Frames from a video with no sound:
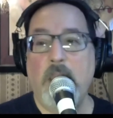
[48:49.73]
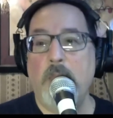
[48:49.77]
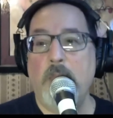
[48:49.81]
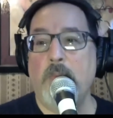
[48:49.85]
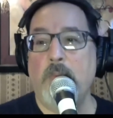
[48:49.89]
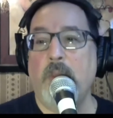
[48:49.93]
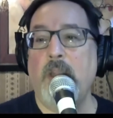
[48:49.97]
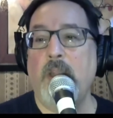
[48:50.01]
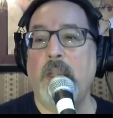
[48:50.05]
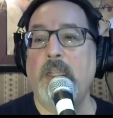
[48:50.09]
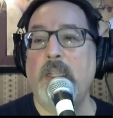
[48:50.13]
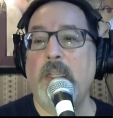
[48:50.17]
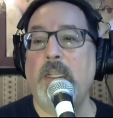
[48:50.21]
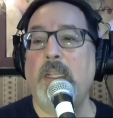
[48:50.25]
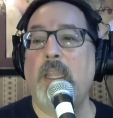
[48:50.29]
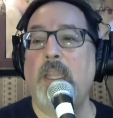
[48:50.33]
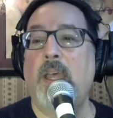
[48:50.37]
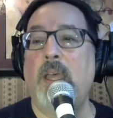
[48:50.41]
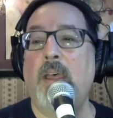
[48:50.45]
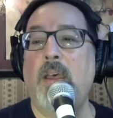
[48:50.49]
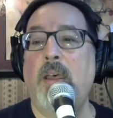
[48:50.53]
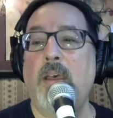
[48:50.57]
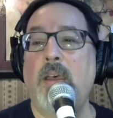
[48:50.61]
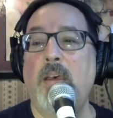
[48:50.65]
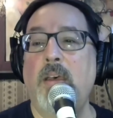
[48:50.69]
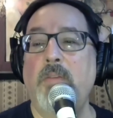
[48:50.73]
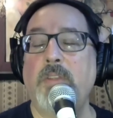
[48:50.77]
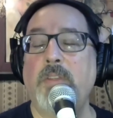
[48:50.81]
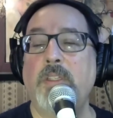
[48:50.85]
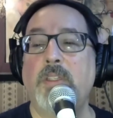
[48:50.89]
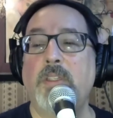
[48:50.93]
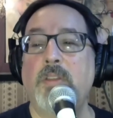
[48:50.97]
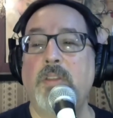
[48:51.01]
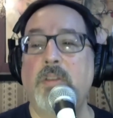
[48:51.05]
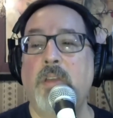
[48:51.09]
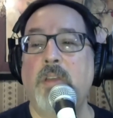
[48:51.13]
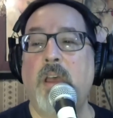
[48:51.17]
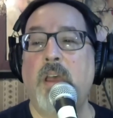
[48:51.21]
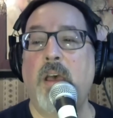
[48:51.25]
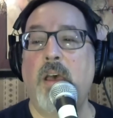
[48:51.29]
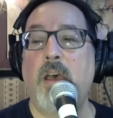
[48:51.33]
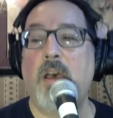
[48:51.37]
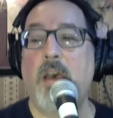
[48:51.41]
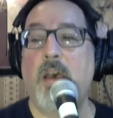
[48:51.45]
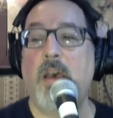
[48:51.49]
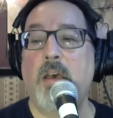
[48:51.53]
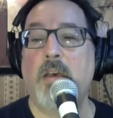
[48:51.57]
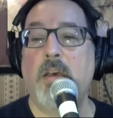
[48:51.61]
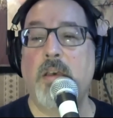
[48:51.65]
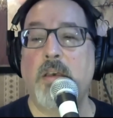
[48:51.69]
put a little love in your
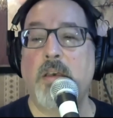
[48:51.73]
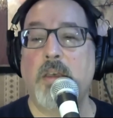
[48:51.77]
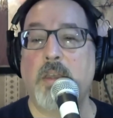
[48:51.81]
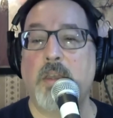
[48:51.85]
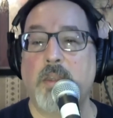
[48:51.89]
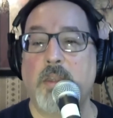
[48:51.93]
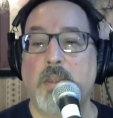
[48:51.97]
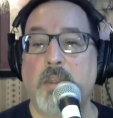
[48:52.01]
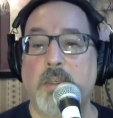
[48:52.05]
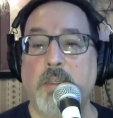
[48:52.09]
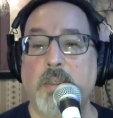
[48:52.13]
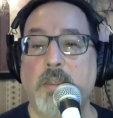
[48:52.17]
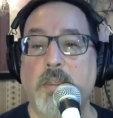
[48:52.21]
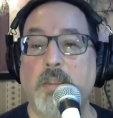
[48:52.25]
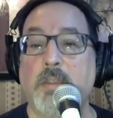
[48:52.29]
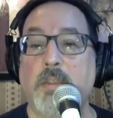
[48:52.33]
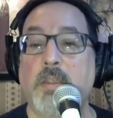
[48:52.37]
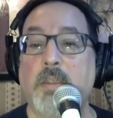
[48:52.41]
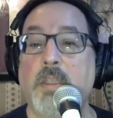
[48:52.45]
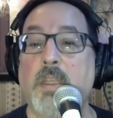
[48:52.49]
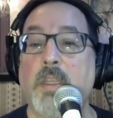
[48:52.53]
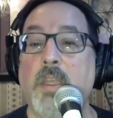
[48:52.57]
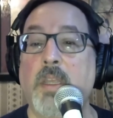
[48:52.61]
heart.